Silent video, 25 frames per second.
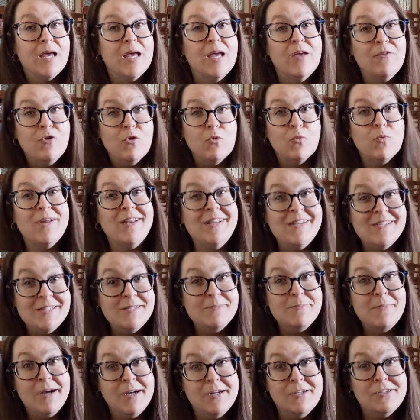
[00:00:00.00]
If you're reading
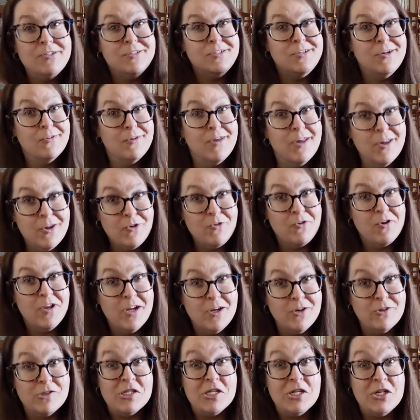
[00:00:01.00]
smut, don't get your
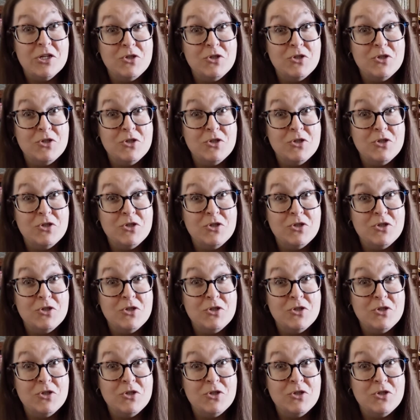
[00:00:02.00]
knickers in